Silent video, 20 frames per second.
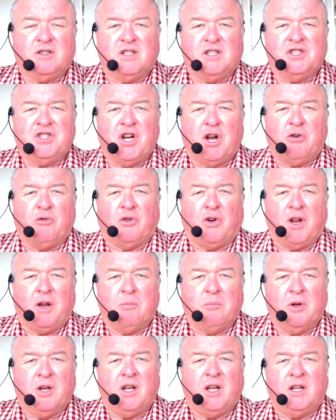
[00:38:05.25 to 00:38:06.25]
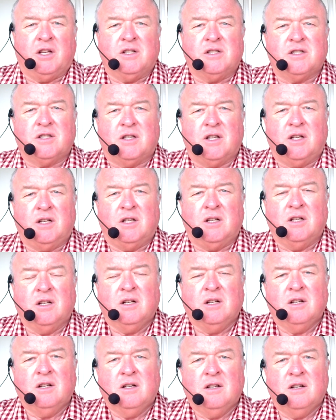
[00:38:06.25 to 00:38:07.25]
it generally means the
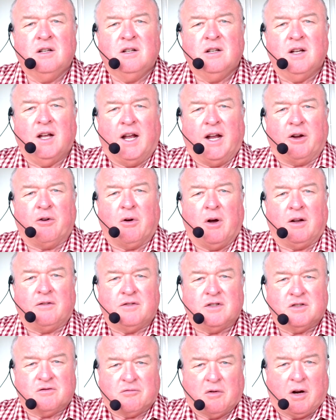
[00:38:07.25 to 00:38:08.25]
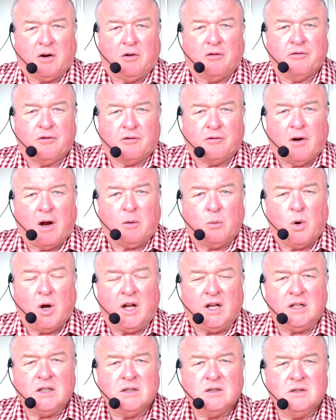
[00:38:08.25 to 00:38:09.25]
aircraft has run off the
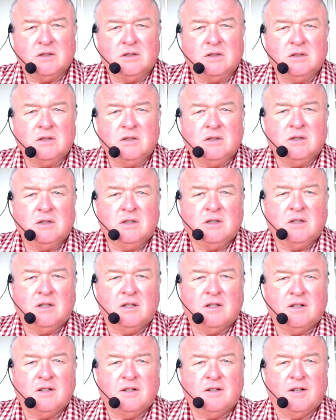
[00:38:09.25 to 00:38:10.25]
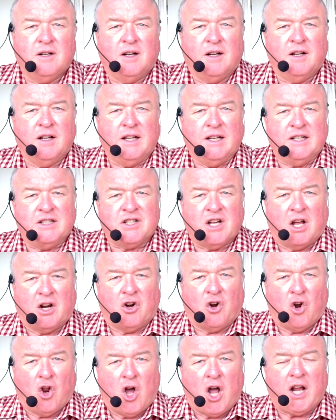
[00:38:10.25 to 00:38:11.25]
runway. It's
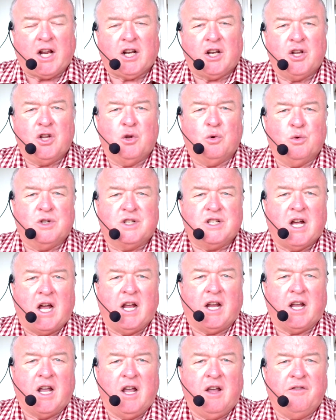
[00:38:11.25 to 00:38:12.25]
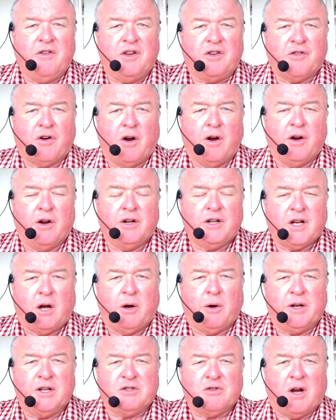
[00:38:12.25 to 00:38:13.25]
unlikely you would take a heavy
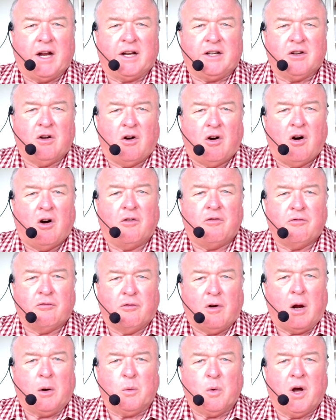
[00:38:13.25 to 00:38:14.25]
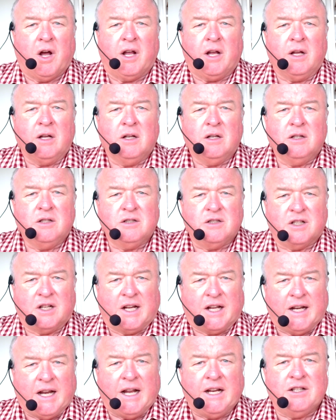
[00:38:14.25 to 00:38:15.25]
towing tractor off runway to
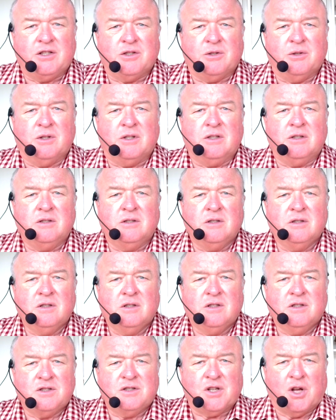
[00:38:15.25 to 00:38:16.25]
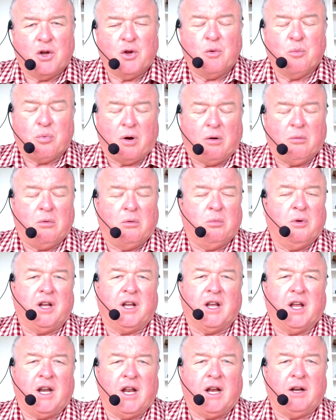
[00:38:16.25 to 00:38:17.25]
connect to it, so you probably
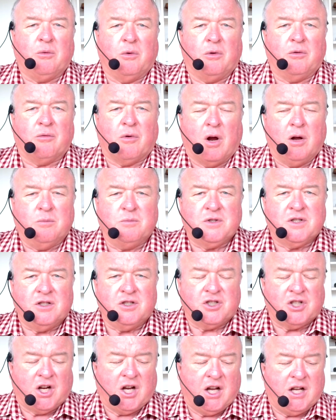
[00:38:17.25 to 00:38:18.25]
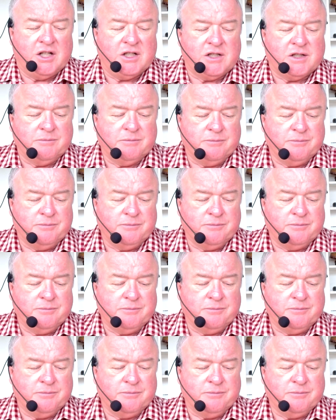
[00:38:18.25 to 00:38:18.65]
connect with ropes and chains.